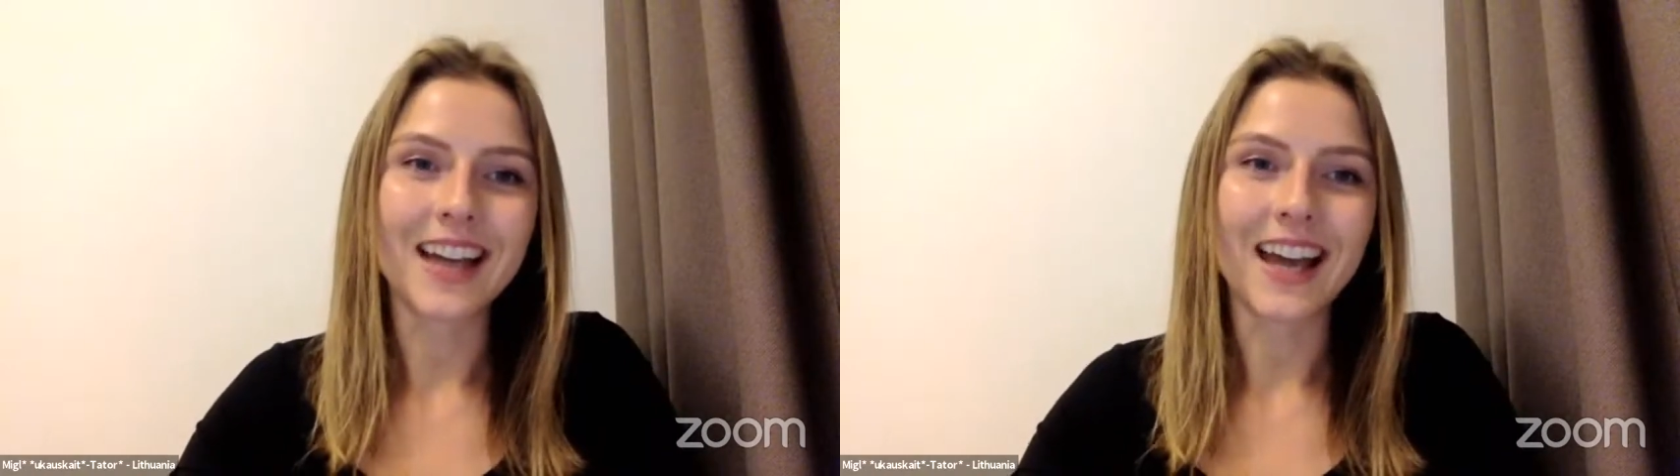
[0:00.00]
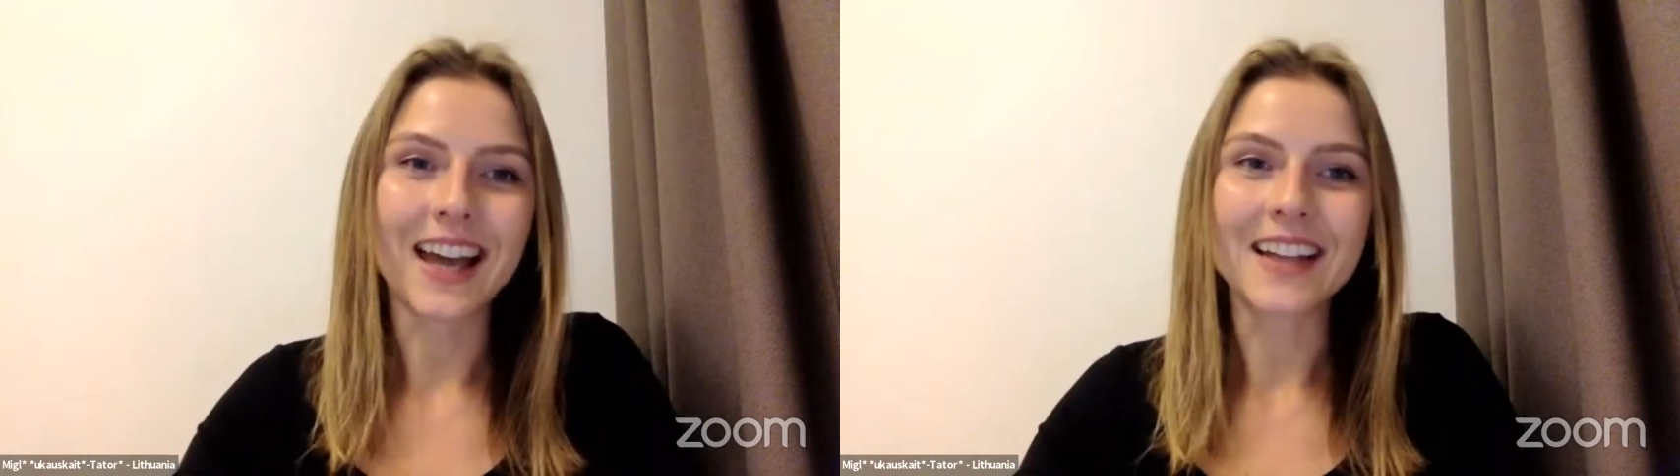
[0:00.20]

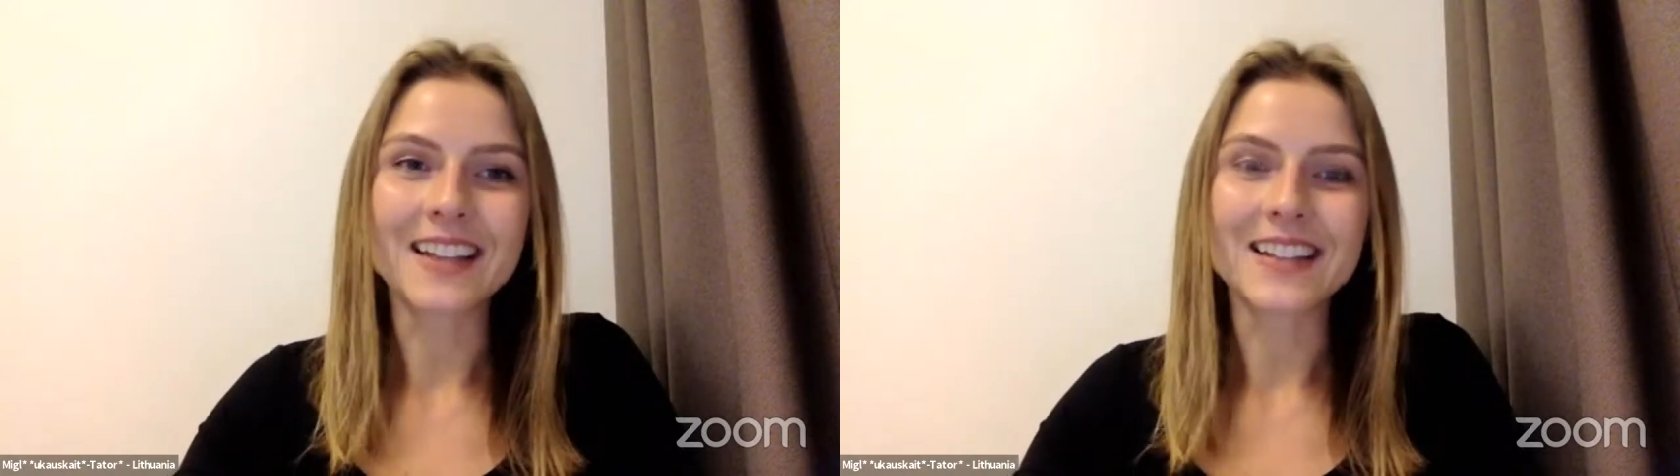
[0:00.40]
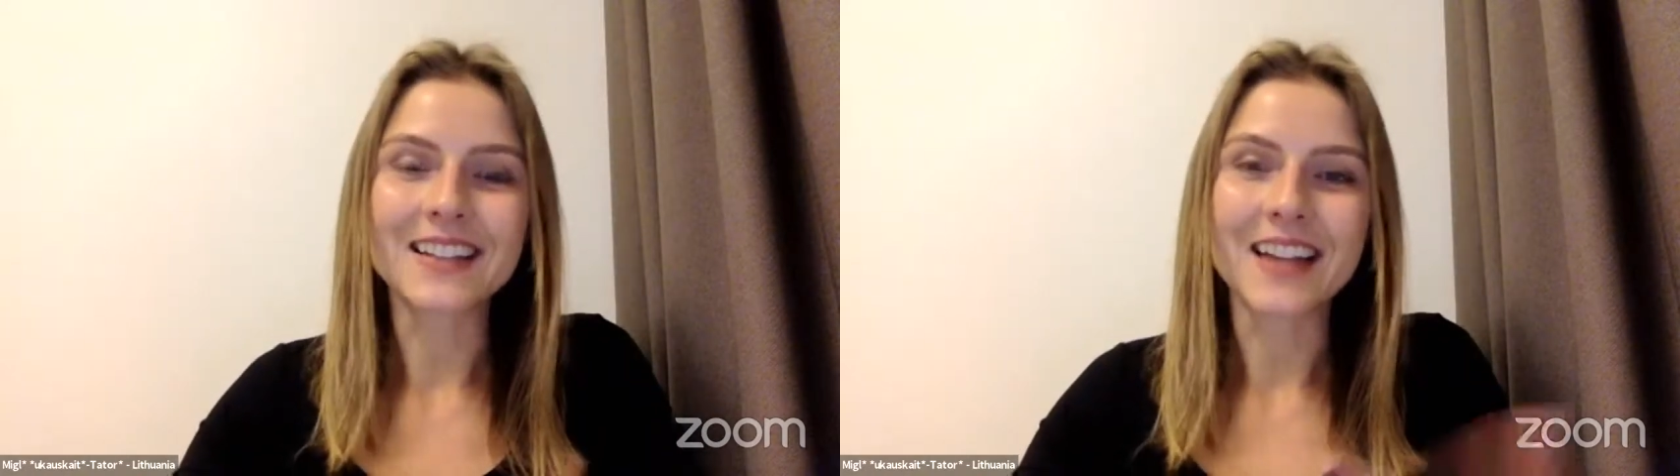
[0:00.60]

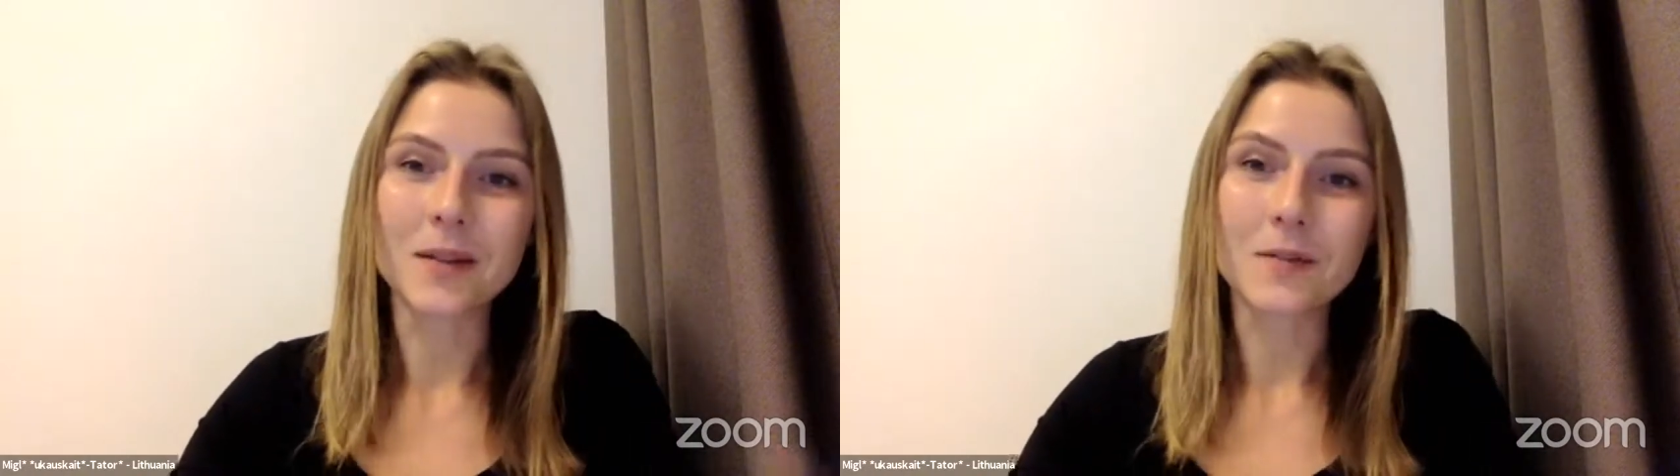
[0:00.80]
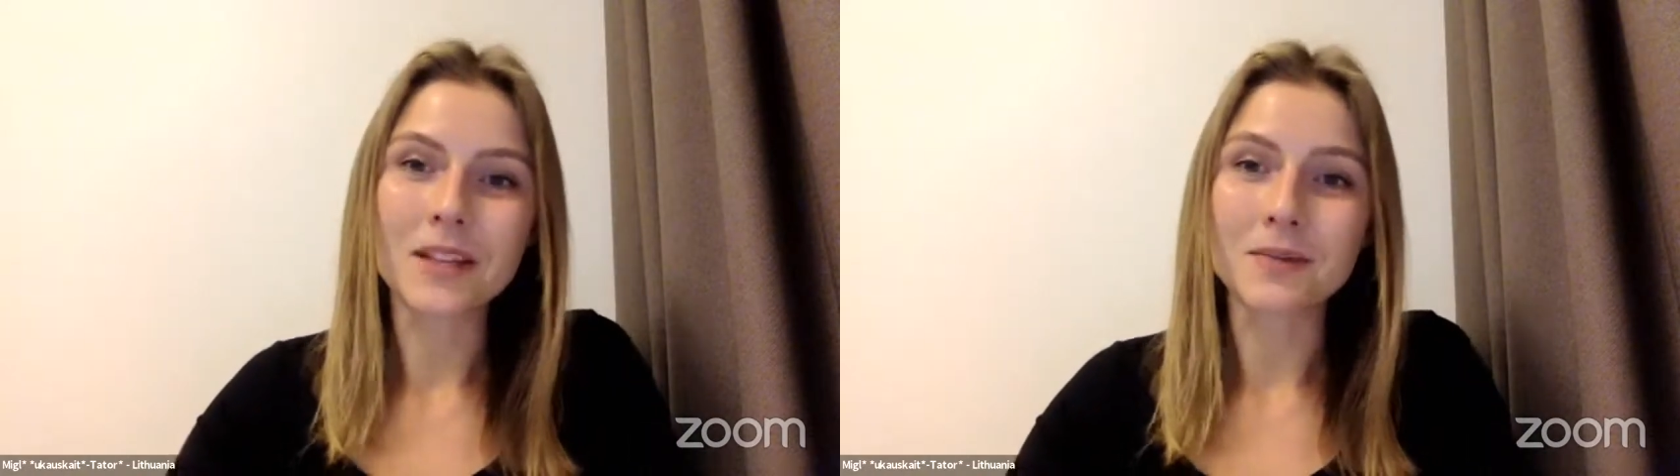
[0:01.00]
and that
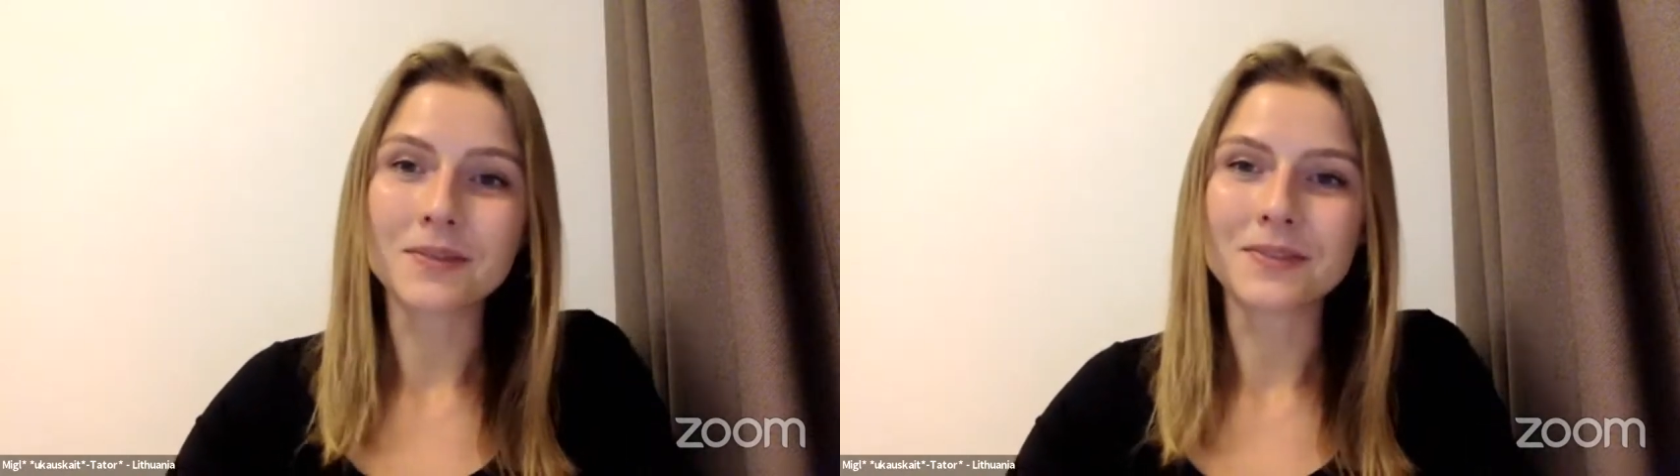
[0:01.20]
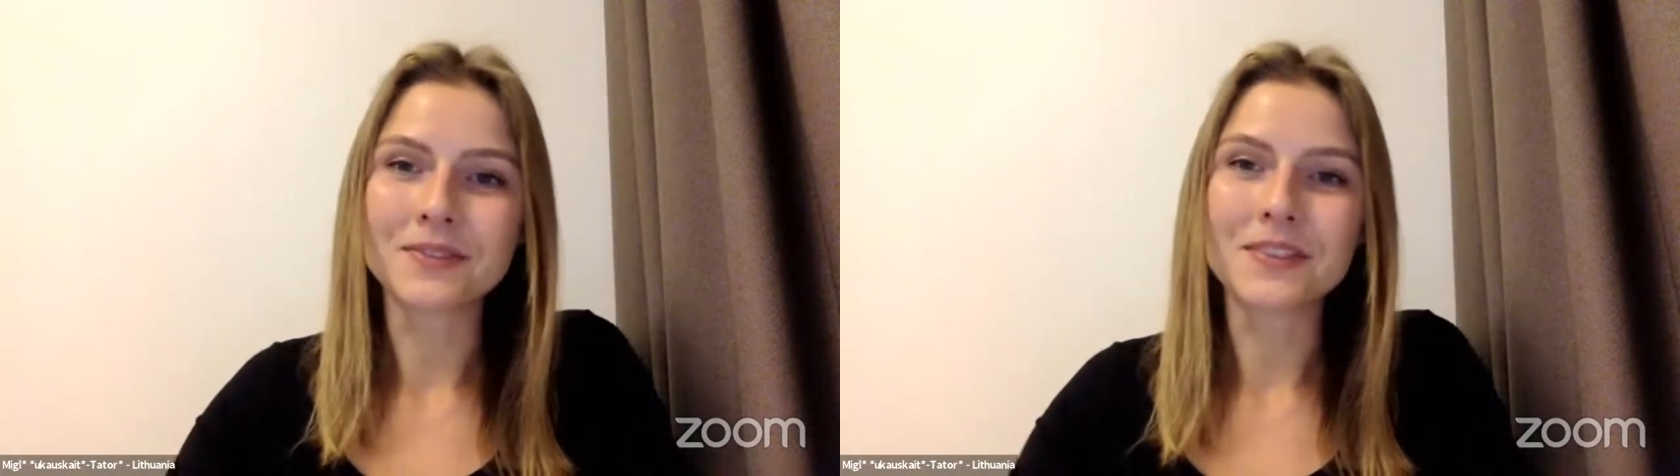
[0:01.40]
are being,
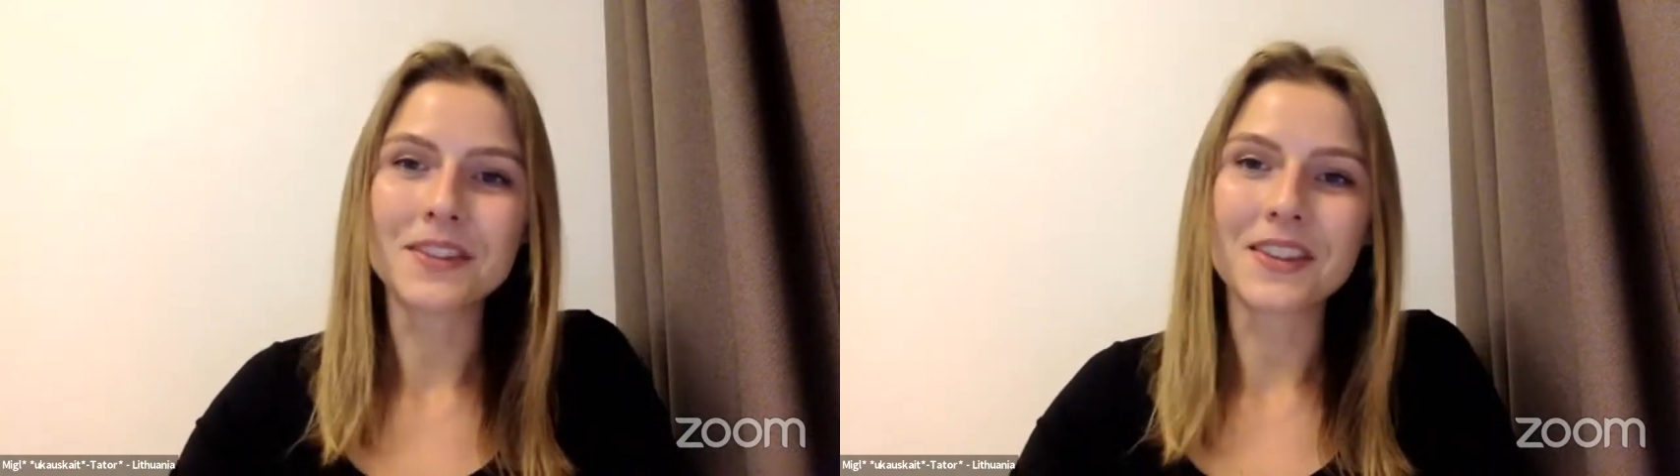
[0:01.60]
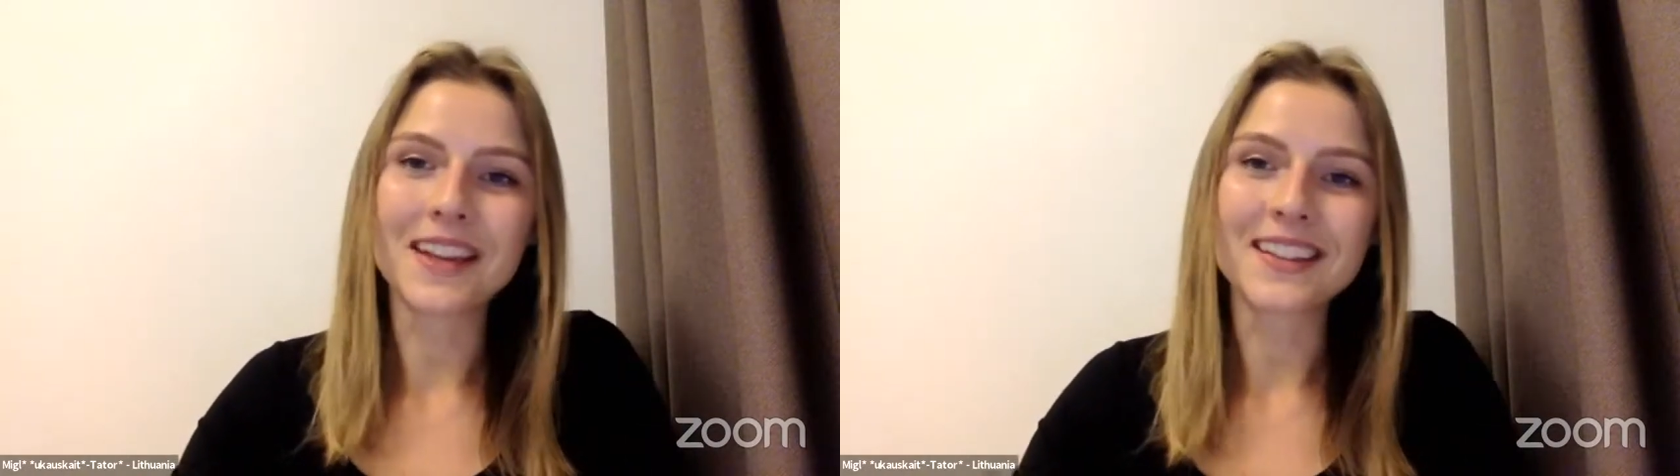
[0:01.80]

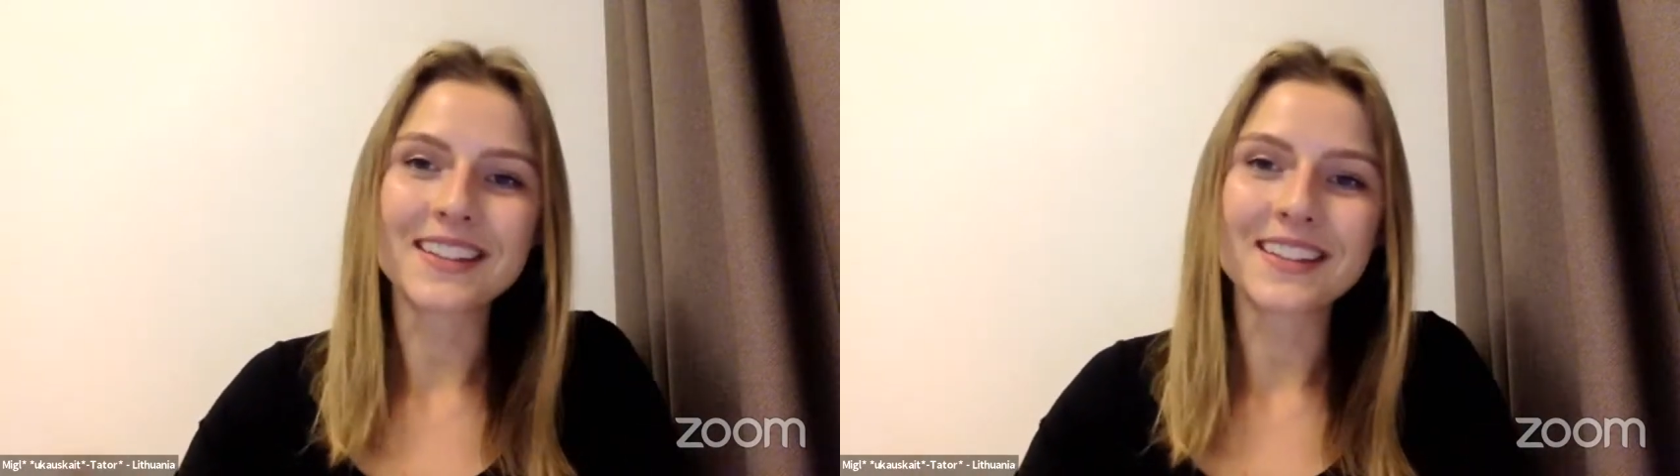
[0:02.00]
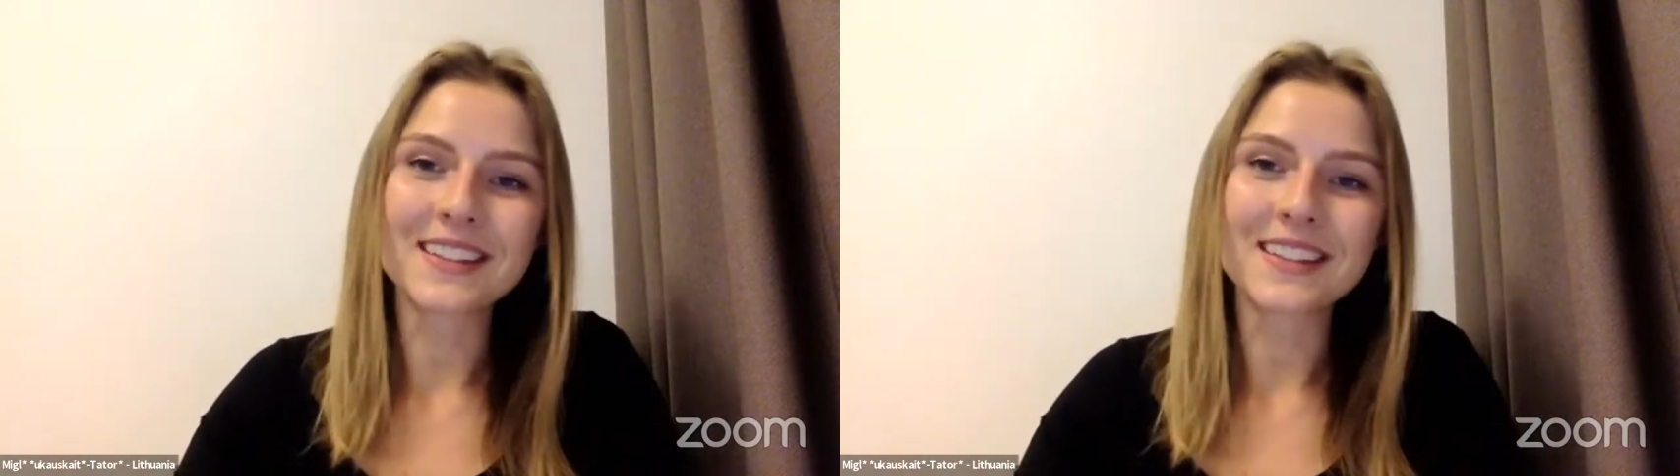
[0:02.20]
that,